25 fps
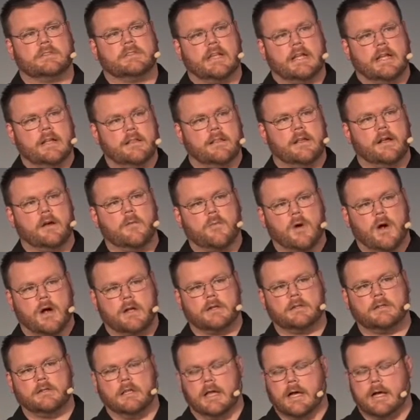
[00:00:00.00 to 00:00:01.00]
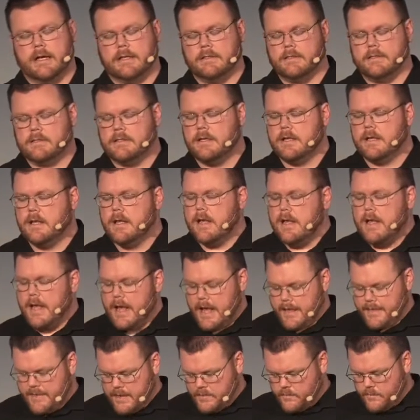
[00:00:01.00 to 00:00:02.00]
in their product lines,
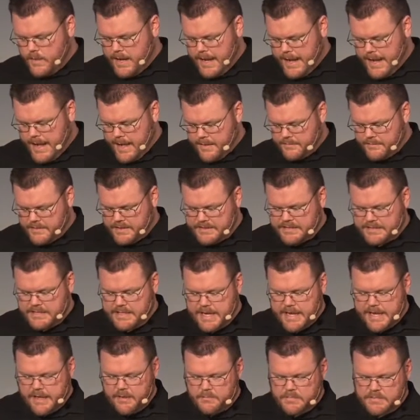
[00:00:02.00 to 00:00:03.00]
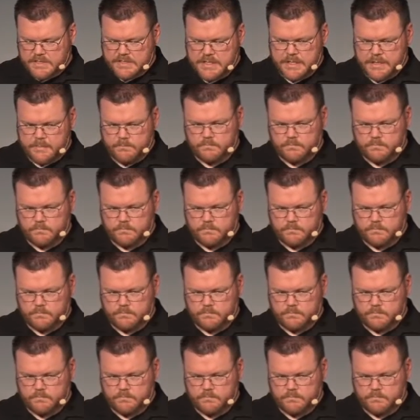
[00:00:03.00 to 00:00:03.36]
and then we have these teams that